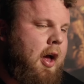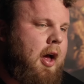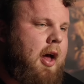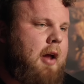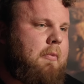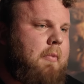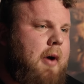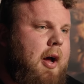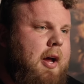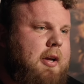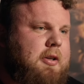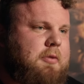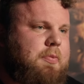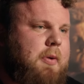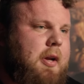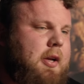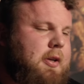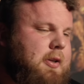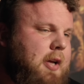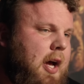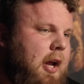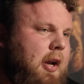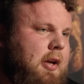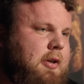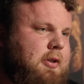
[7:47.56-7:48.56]
in my
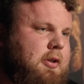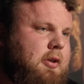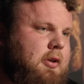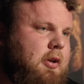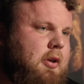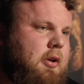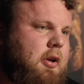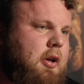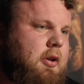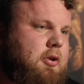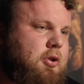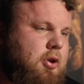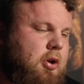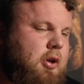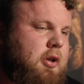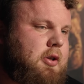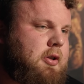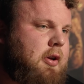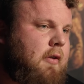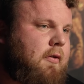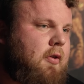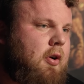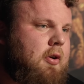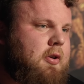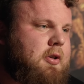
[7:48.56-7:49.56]
experience, Atlas Endurance
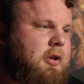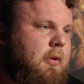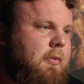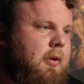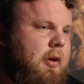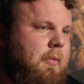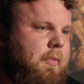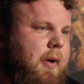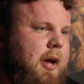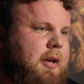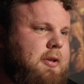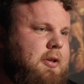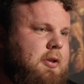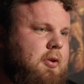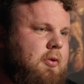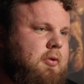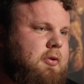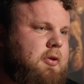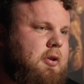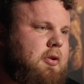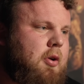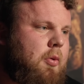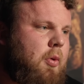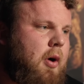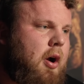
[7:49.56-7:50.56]
have got some of the best
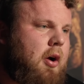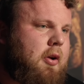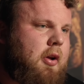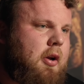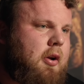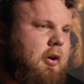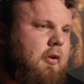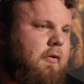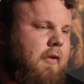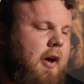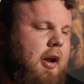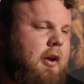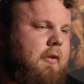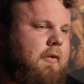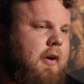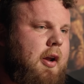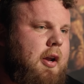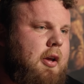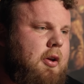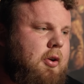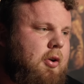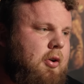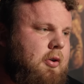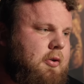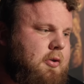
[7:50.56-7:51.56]
stones in the world, and they're very,
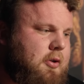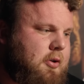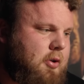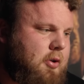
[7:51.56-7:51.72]
very good.